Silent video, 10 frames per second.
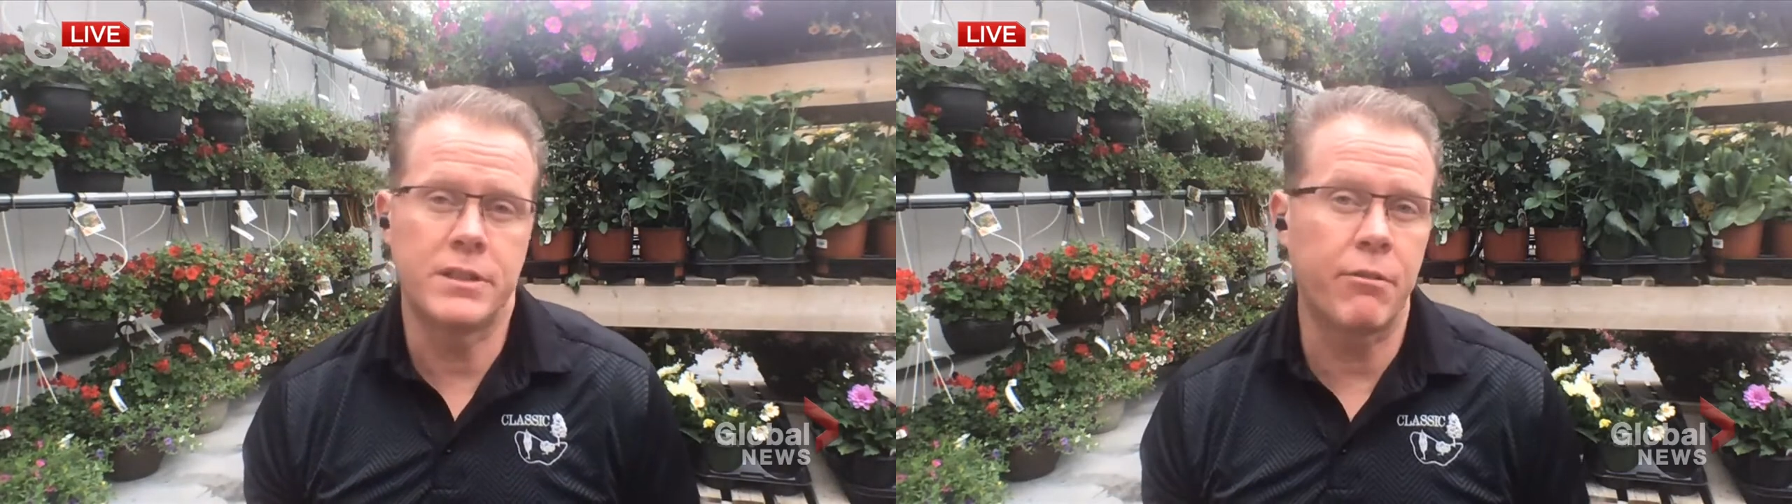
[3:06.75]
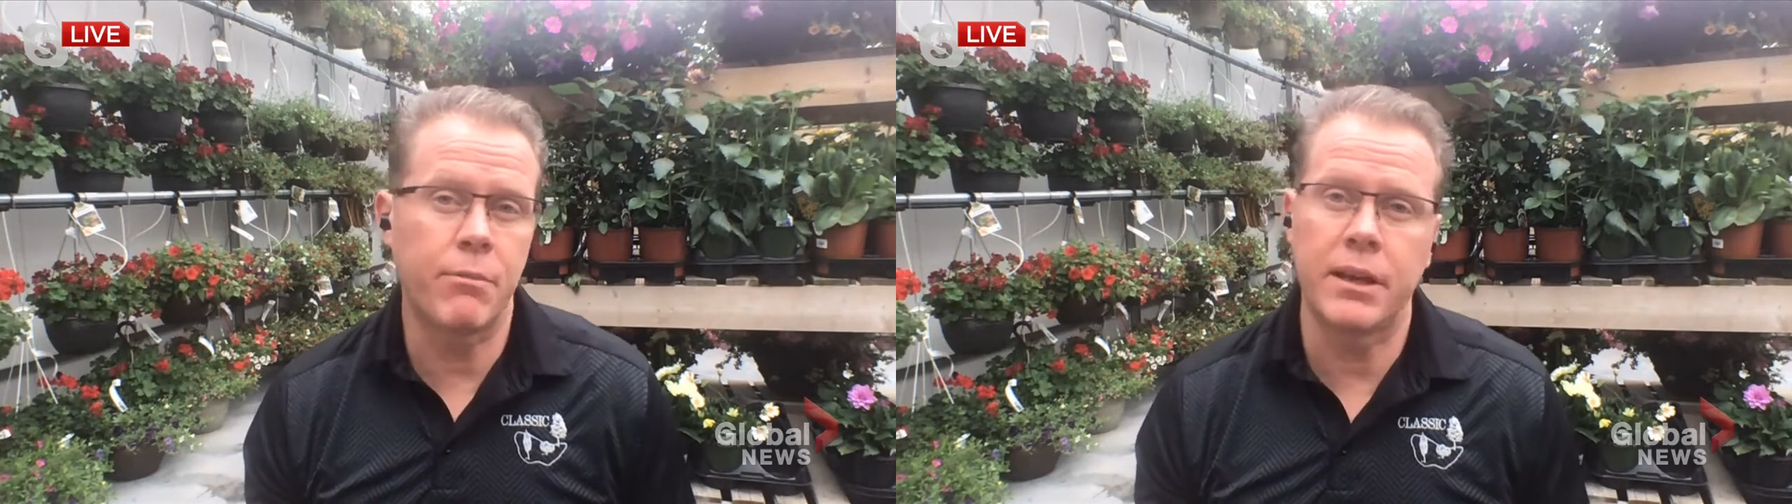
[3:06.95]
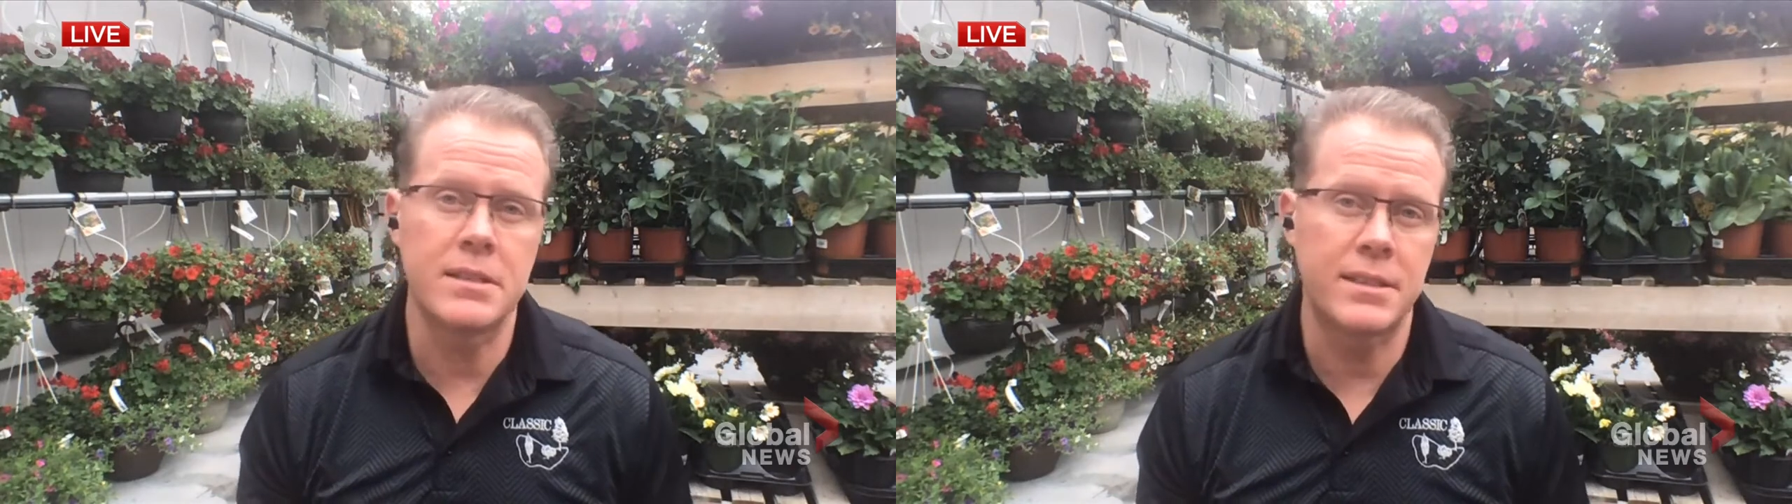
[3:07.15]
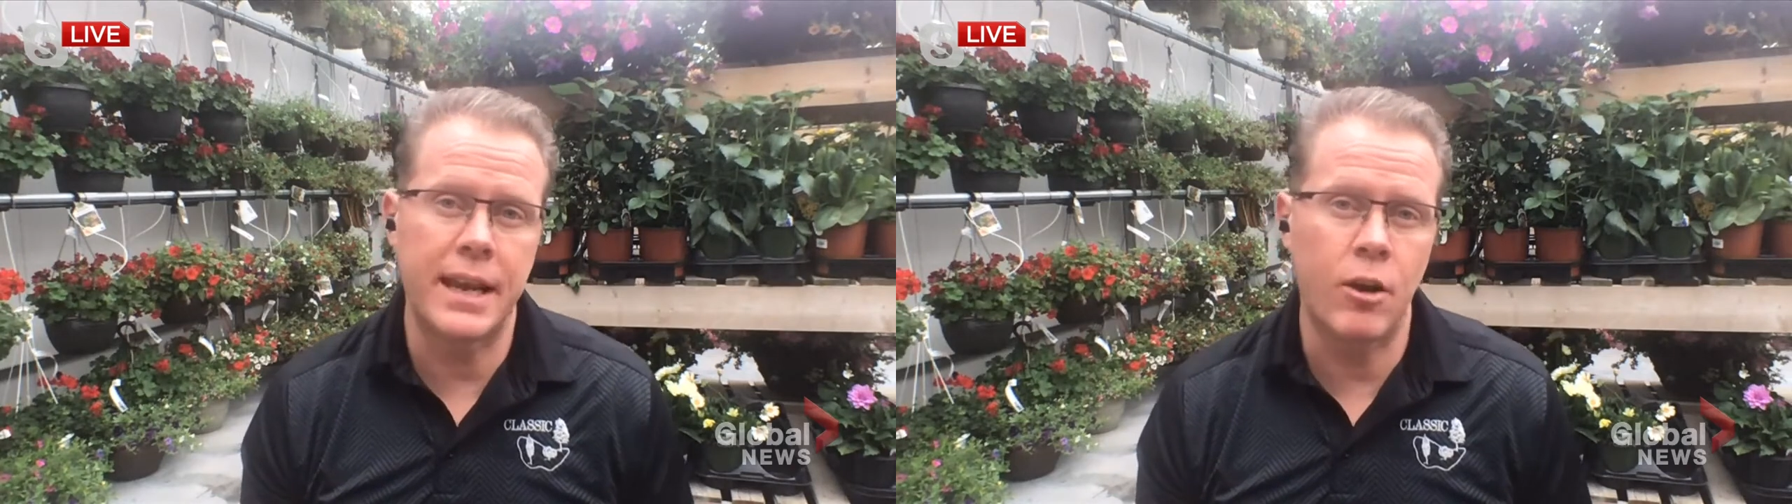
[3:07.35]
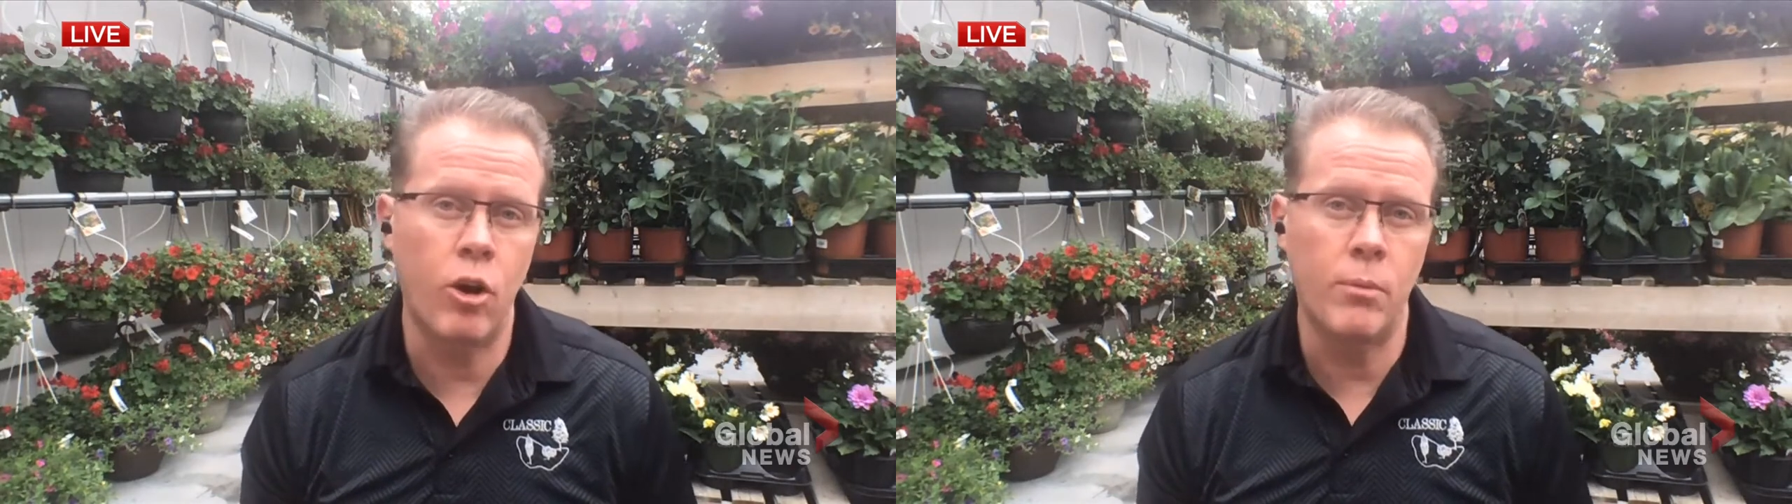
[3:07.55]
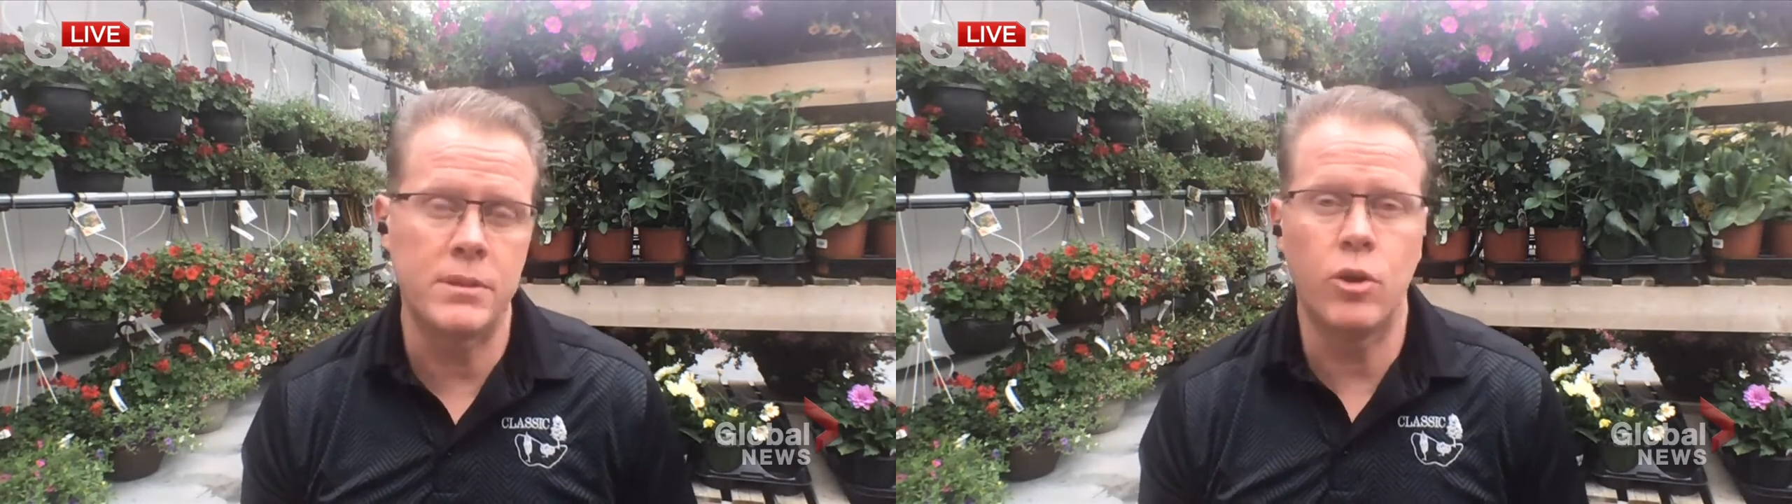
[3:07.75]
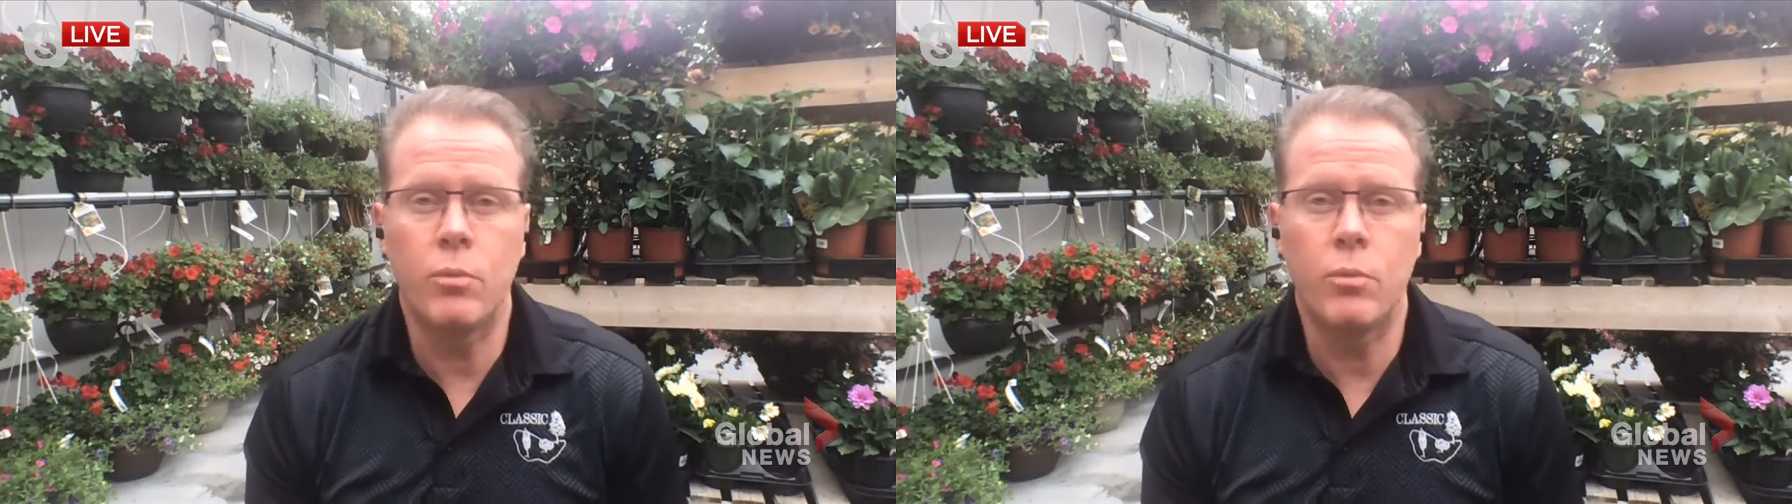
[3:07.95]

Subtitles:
Is everybody going to stay home?